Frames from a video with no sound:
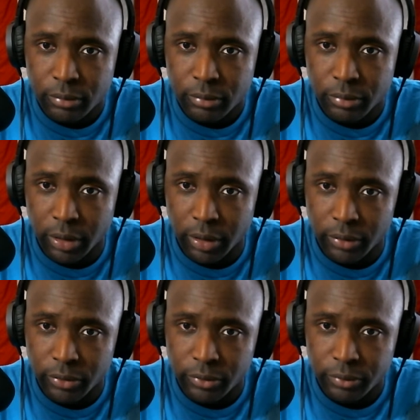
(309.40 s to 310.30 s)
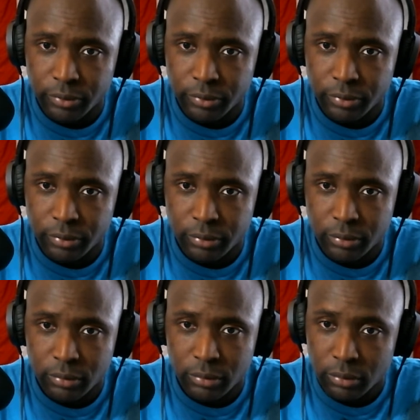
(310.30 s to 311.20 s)
Please.
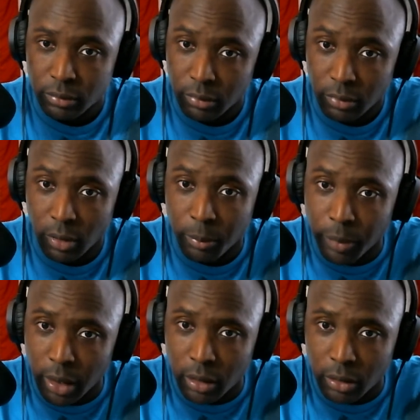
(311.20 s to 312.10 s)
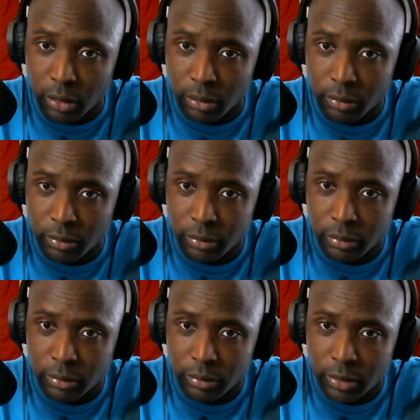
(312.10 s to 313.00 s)
I'm begging
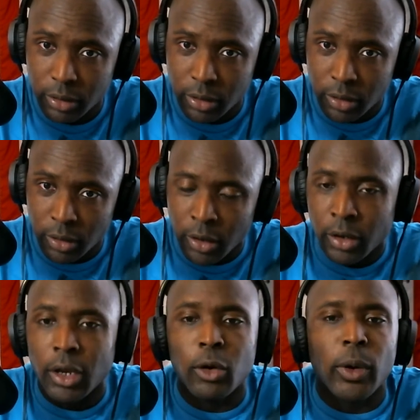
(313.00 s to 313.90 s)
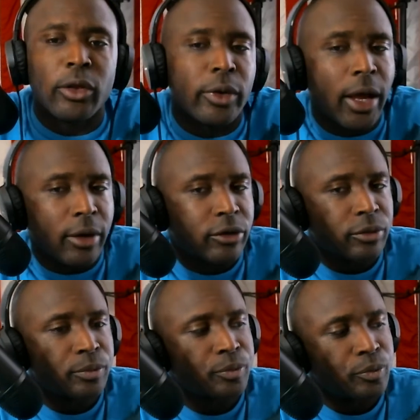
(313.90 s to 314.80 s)
you. Anyway, you guys,
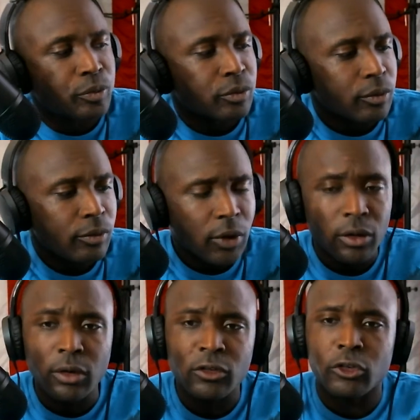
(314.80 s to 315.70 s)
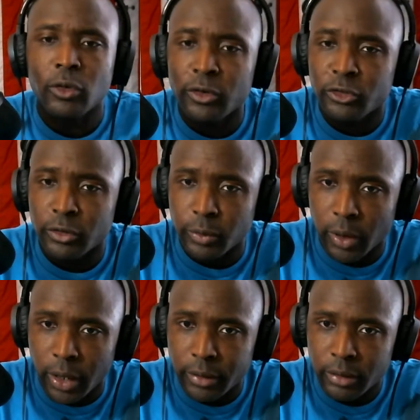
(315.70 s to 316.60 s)
this is Christian
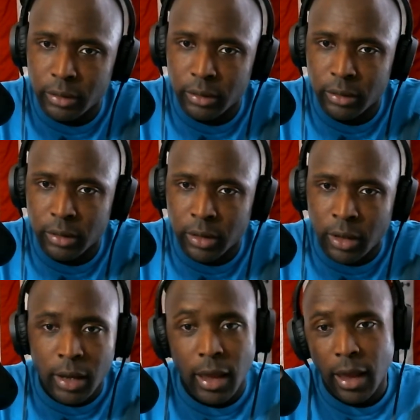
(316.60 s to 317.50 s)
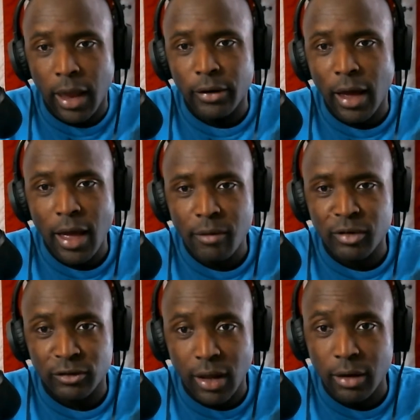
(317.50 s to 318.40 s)
Duran. And I haven't
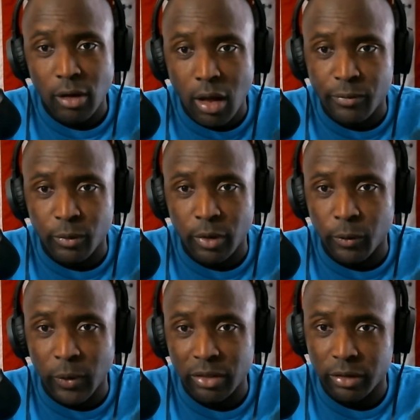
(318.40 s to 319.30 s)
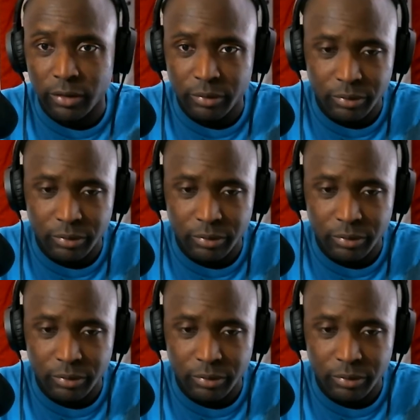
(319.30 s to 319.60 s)
signed off with